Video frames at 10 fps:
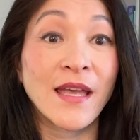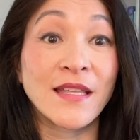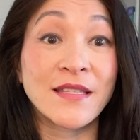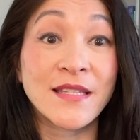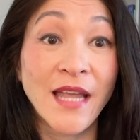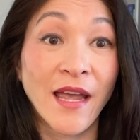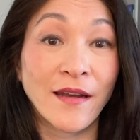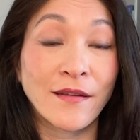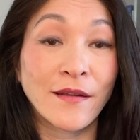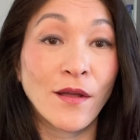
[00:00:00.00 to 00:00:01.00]

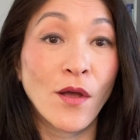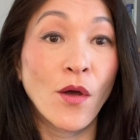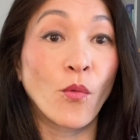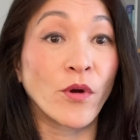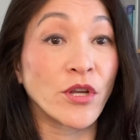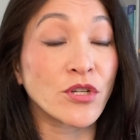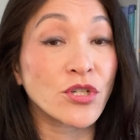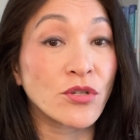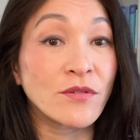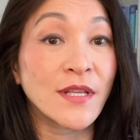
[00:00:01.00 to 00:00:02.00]
Instead, when you're
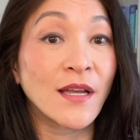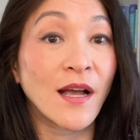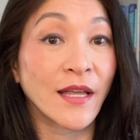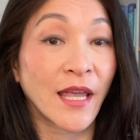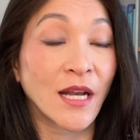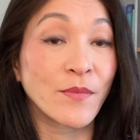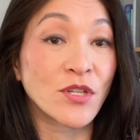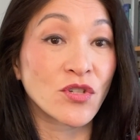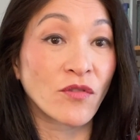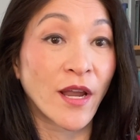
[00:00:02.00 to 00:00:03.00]
choosing a cannabis
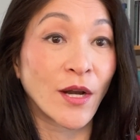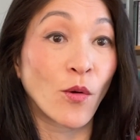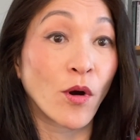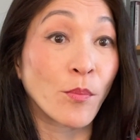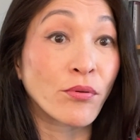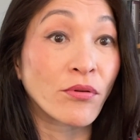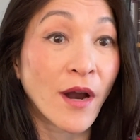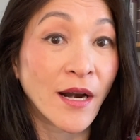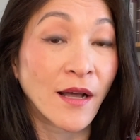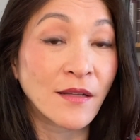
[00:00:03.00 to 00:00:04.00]
strain or
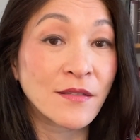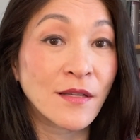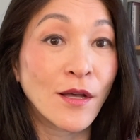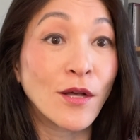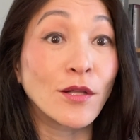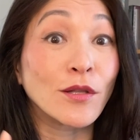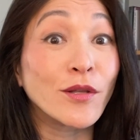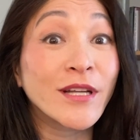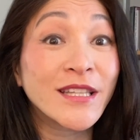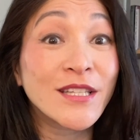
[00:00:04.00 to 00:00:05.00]
product,
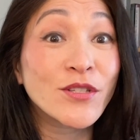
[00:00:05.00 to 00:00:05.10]
Look at the